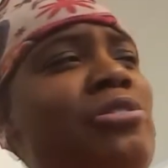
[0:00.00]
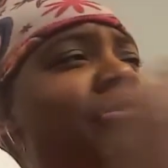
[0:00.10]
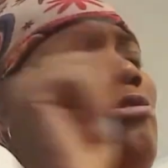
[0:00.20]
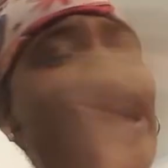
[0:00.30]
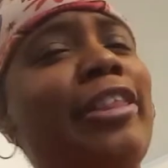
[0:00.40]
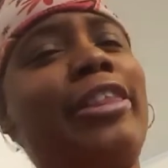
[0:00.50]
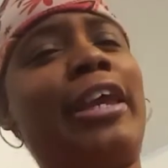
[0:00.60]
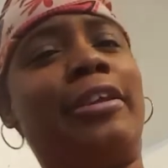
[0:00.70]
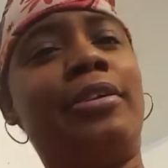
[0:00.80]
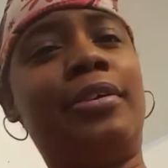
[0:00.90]

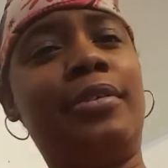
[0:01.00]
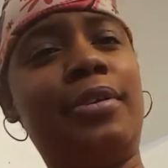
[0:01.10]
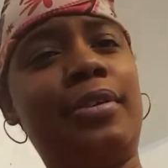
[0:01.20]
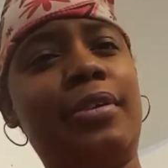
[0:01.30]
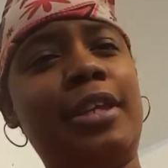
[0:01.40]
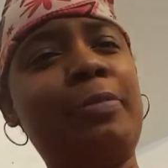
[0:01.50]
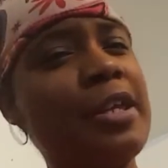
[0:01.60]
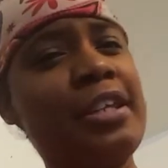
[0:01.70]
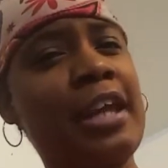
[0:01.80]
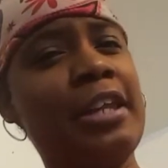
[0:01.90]
nothing.
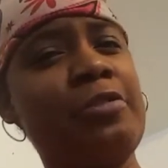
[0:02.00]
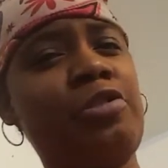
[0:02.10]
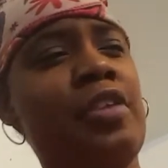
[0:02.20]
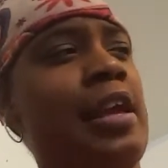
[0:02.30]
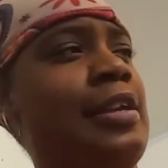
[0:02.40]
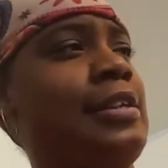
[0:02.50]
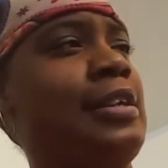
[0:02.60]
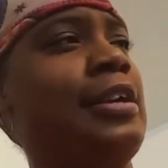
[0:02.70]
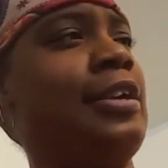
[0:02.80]
Especially not no snakes.